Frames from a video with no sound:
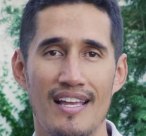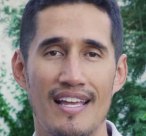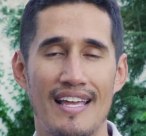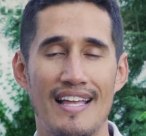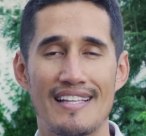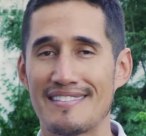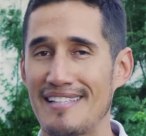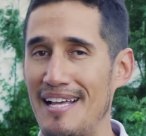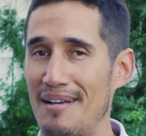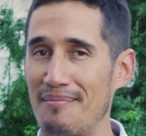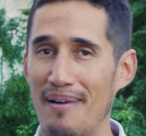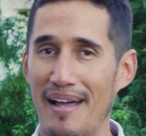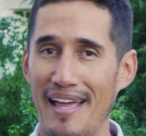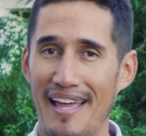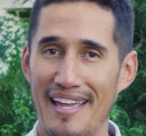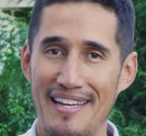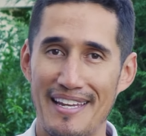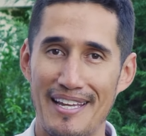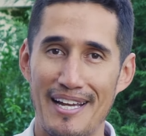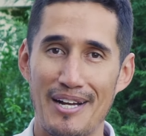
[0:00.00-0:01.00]
It's not my
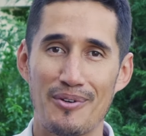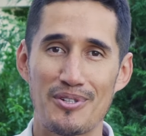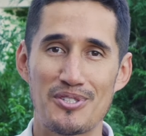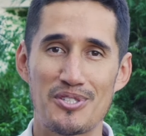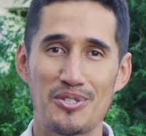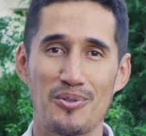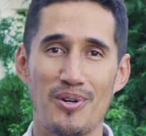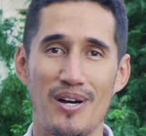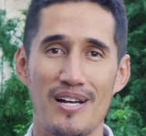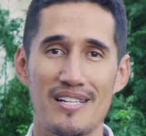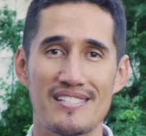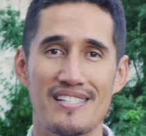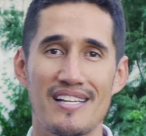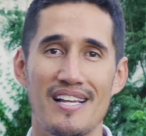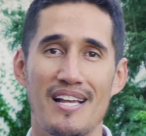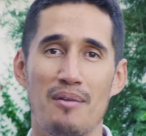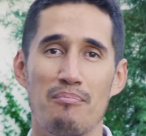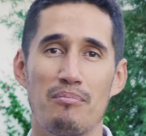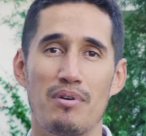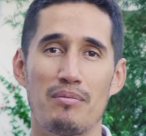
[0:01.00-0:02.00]
idea, I wish it was,
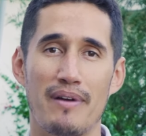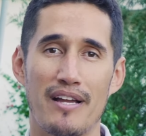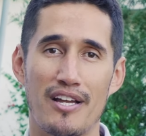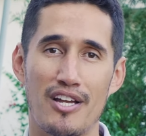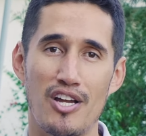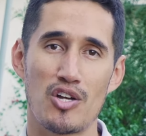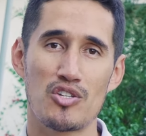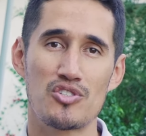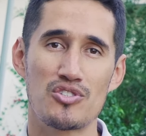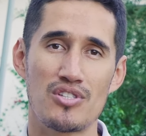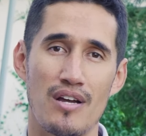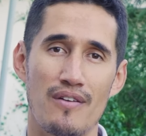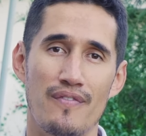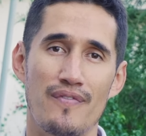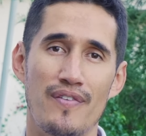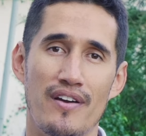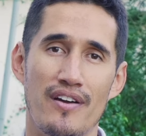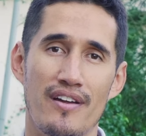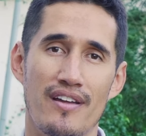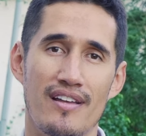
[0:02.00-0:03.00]
but my coach, Tom
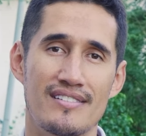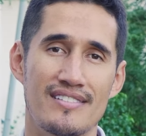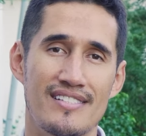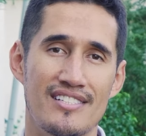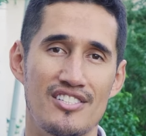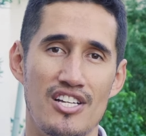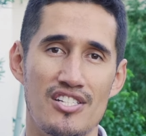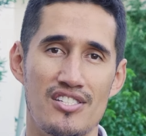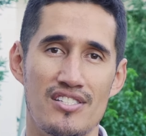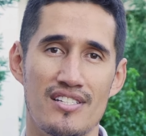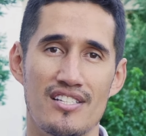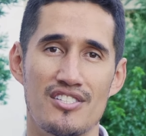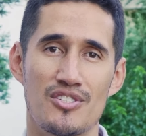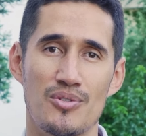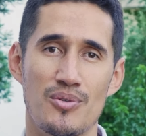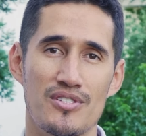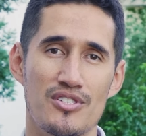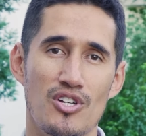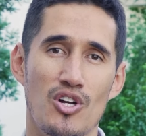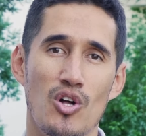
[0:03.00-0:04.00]
Ferry, suggested it to
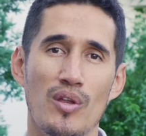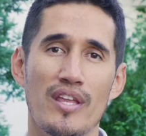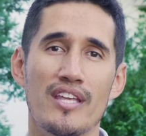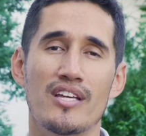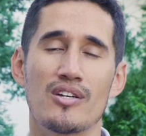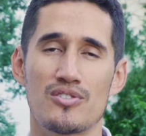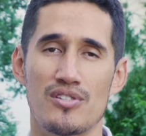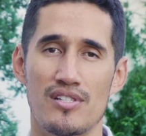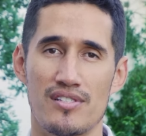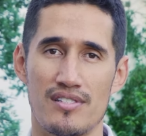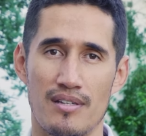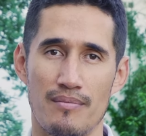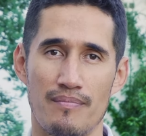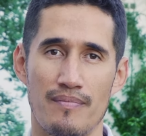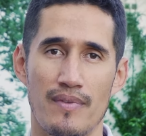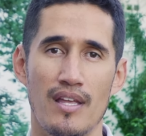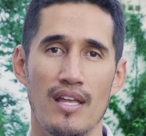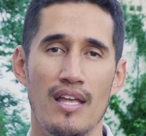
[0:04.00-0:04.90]
his whole ecosystem.